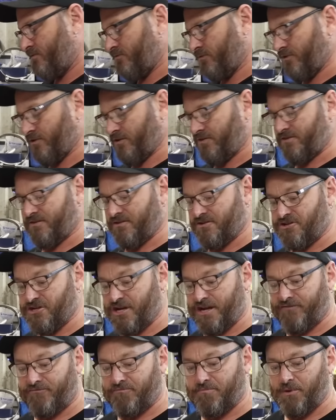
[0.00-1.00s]
We have got the
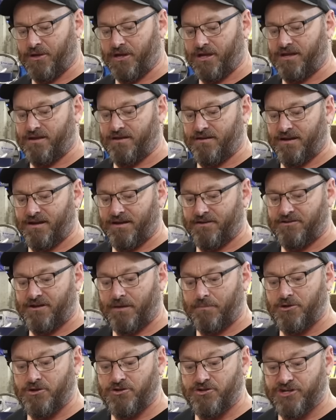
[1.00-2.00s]
GFB uh,
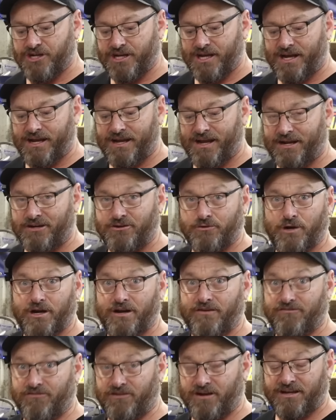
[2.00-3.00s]
WGA
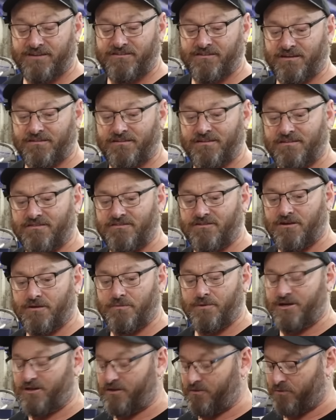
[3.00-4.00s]
actuator for an XR6
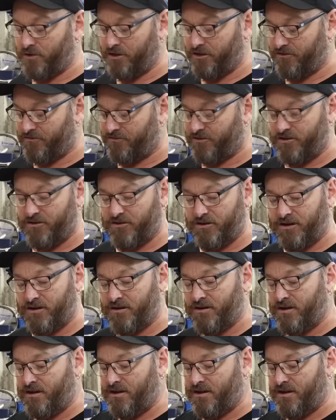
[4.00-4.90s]
turbo that we're using on it.